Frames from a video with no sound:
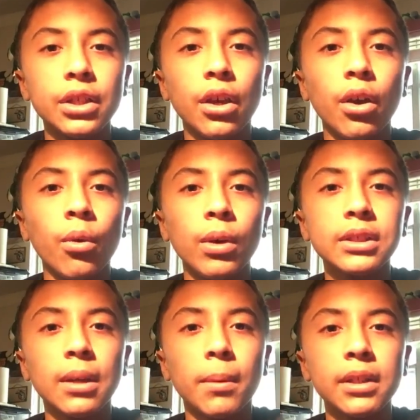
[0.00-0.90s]
Yo,
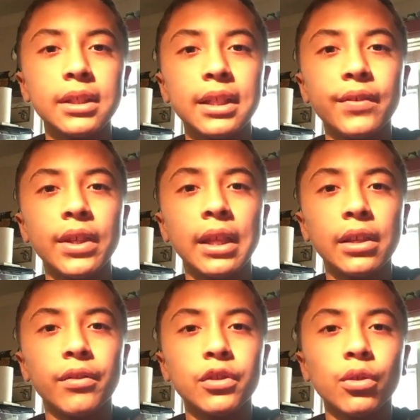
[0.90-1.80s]
what's up, RCTV?
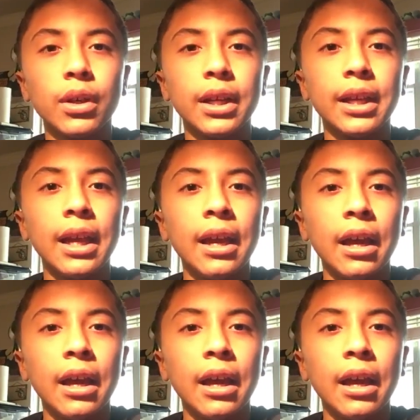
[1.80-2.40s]
Thank you for joining.